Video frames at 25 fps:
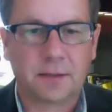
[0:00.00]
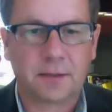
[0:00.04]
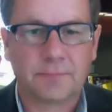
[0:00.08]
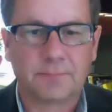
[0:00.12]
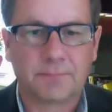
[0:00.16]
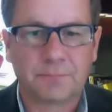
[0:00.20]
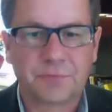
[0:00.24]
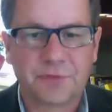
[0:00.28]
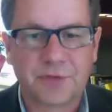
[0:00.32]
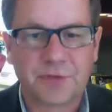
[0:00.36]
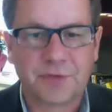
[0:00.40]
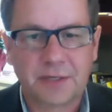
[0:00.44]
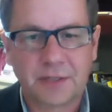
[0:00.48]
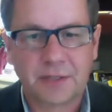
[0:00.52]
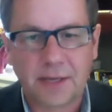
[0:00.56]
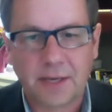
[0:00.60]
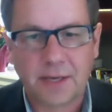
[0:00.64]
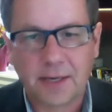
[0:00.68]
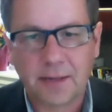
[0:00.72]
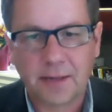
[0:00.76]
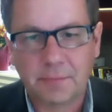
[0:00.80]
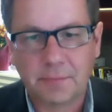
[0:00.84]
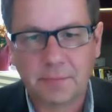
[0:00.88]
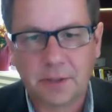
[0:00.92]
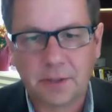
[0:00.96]

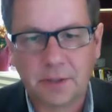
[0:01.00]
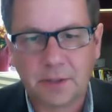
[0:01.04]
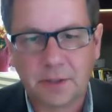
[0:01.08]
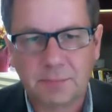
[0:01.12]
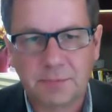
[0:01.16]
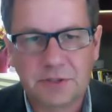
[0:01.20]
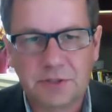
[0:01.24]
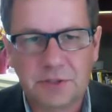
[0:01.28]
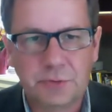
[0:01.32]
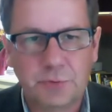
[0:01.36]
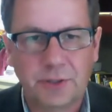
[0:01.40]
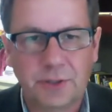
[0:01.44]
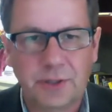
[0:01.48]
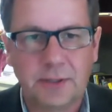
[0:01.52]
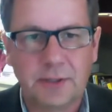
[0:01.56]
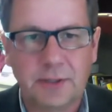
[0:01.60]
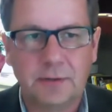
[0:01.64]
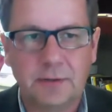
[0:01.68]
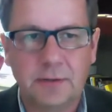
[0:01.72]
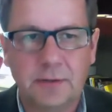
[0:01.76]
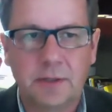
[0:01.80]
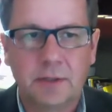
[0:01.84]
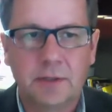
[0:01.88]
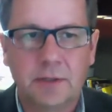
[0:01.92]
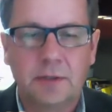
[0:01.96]
dynamic
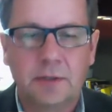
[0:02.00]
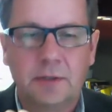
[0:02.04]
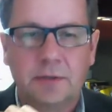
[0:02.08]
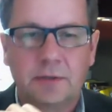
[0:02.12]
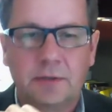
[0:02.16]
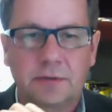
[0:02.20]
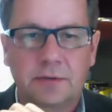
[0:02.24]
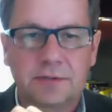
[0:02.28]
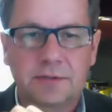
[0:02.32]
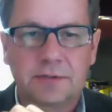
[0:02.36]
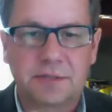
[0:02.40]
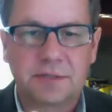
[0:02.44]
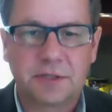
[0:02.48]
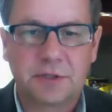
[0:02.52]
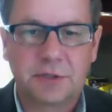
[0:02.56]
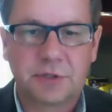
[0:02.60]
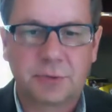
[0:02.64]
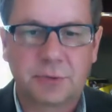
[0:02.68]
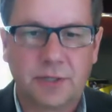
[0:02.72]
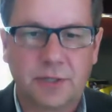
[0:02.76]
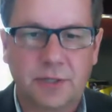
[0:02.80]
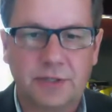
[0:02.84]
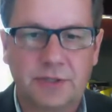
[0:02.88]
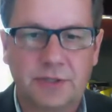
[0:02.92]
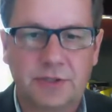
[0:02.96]
between the
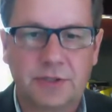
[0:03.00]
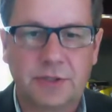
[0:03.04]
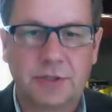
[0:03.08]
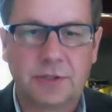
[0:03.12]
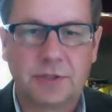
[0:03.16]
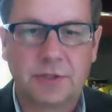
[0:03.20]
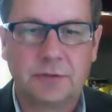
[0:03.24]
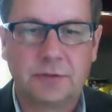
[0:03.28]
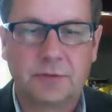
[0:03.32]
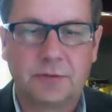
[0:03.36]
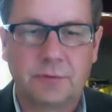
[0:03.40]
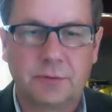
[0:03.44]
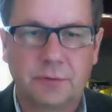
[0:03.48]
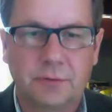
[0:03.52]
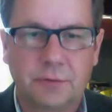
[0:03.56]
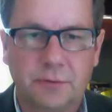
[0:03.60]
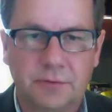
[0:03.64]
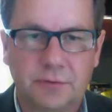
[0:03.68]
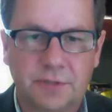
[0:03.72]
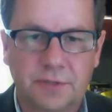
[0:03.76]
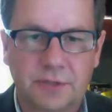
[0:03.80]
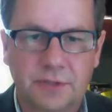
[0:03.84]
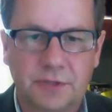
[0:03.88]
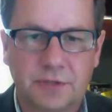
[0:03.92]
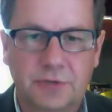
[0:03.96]
situation
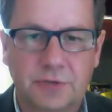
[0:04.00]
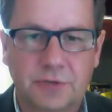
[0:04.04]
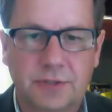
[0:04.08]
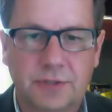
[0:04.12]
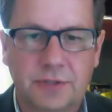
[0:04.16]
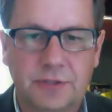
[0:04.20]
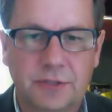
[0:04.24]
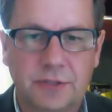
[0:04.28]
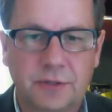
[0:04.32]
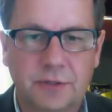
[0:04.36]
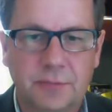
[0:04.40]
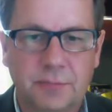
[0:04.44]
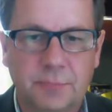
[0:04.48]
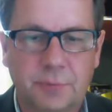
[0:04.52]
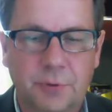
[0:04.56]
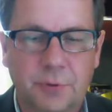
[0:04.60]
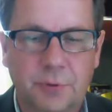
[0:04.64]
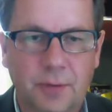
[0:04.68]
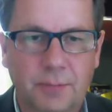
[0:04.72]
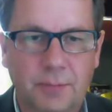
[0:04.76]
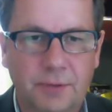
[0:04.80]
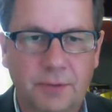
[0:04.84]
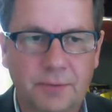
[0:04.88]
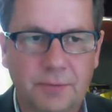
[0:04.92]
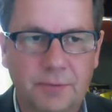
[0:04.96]
and the
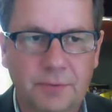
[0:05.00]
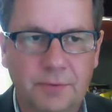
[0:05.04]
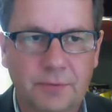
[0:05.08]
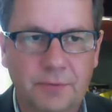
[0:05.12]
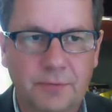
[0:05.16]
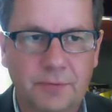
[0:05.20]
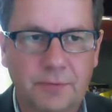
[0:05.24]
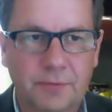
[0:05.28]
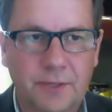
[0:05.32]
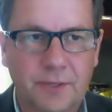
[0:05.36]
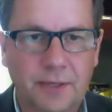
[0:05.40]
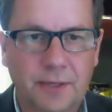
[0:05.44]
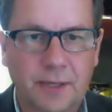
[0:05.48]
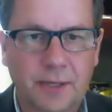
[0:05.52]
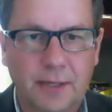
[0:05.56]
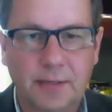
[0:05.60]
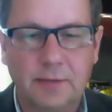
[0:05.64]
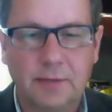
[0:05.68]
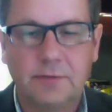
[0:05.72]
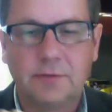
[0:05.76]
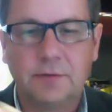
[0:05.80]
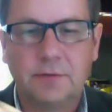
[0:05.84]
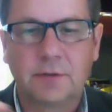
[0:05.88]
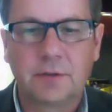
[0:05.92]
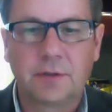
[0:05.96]
problem on one
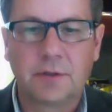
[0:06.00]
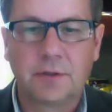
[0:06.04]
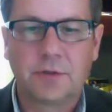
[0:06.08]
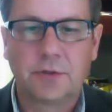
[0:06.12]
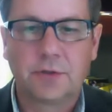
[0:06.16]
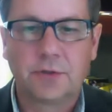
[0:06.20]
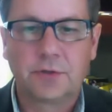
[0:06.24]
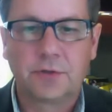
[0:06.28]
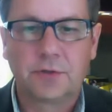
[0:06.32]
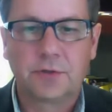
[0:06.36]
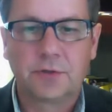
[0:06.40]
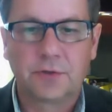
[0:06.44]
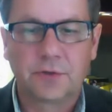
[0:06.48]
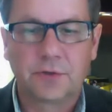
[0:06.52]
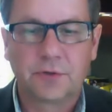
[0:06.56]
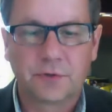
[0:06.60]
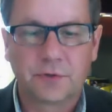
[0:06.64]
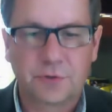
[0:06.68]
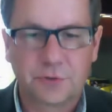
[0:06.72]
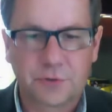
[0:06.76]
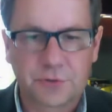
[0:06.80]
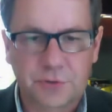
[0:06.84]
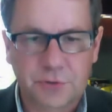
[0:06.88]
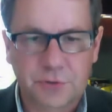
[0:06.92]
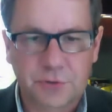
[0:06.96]
hand,
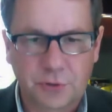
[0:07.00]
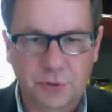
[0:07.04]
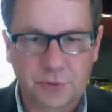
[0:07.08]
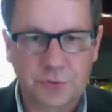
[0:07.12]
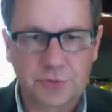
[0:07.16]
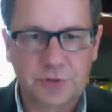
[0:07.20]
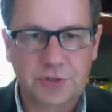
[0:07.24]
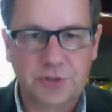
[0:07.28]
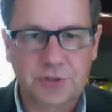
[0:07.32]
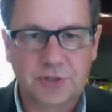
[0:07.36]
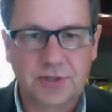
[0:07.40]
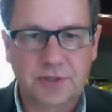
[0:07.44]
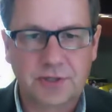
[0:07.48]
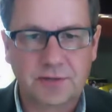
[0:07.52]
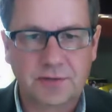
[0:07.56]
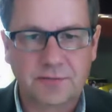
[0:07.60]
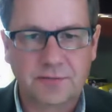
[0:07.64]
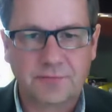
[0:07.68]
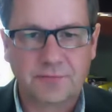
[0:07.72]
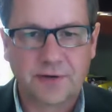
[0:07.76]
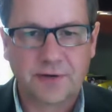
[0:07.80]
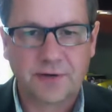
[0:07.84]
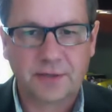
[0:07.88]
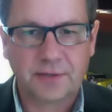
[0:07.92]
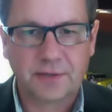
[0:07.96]
the solution and the
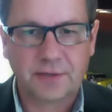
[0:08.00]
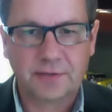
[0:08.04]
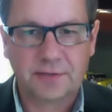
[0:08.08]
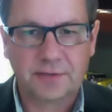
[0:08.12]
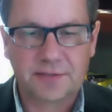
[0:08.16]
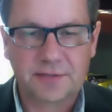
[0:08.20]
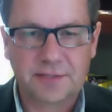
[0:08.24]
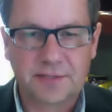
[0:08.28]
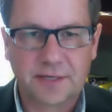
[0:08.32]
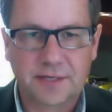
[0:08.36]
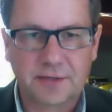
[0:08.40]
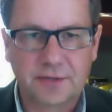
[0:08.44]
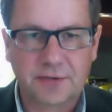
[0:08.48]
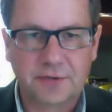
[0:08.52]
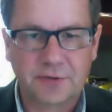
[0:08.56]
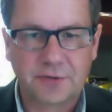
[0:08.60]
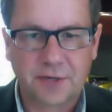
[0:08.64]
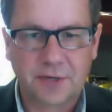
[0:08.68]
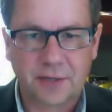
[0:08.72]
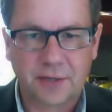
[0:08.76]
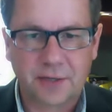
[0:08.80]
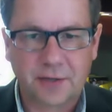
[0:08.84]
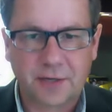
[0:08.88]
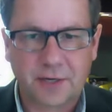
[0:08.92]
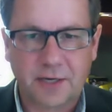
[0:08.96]
final design on the
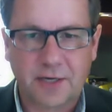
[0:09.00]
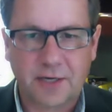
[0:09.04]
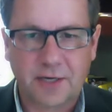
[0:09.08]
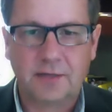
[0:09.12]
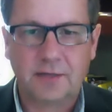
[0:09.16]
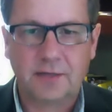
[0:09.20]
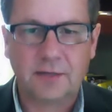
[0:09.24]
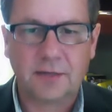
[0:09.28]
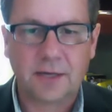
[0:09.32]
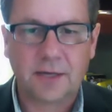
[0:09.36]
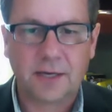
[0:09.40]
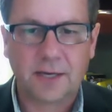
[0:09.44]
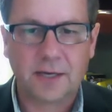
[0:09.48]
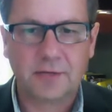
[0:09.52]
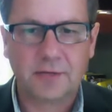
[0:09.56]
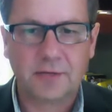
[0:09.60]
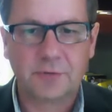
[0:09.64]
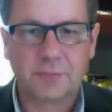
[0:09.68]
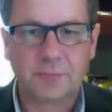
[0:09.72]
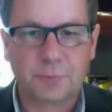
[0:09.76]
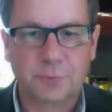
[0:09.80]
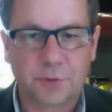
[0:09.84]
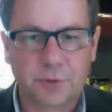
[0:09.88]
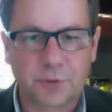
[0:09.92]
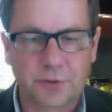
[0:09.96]
other hand, and the
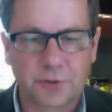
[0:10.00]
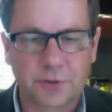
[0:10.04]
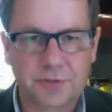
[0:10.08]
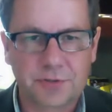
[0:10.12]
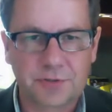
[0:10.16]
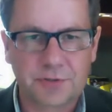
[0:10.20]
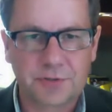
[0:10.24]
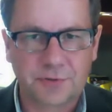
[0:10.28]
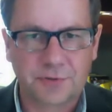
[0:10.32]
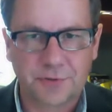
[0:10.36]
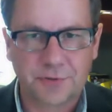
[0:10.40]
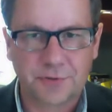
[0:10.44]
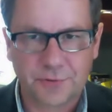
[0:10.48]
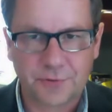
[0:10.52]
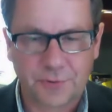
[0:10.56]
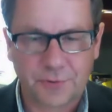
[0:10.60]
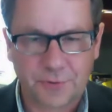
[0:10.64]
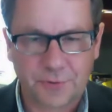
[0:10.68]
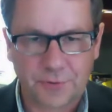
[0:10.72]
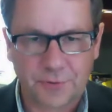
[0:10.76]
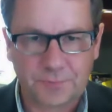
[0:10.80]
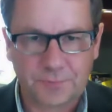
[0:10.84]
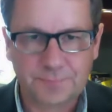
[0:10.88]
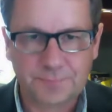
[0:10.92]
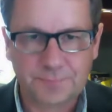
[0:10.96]
process on the third.